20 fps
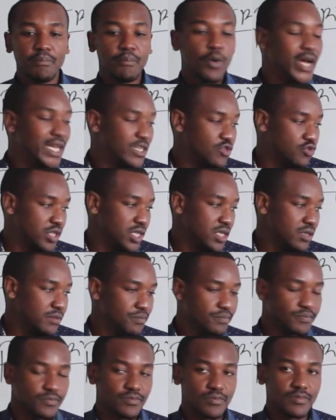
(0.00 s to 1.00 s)
poetry,
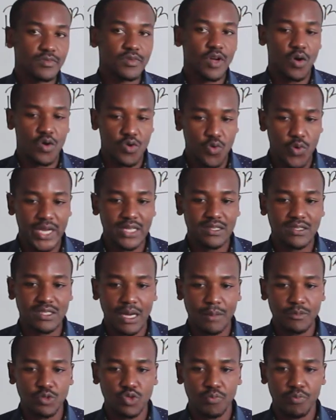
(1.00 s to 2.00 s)
or when it
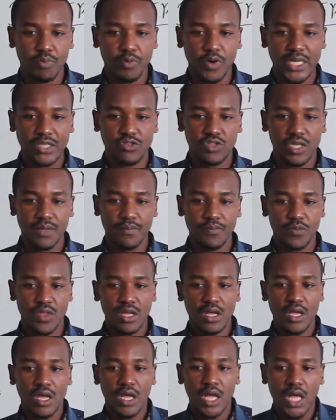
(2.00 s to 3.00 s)
comes to poetry,
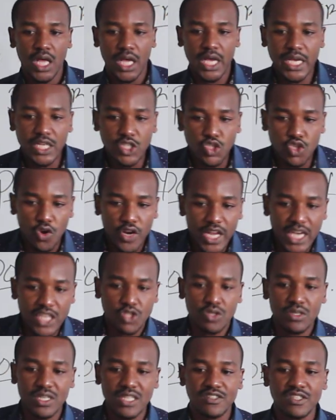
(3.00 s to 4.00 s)

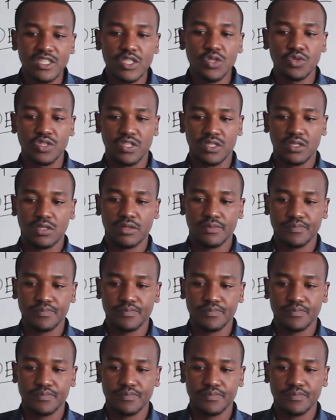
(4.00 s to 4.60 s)
intonation is used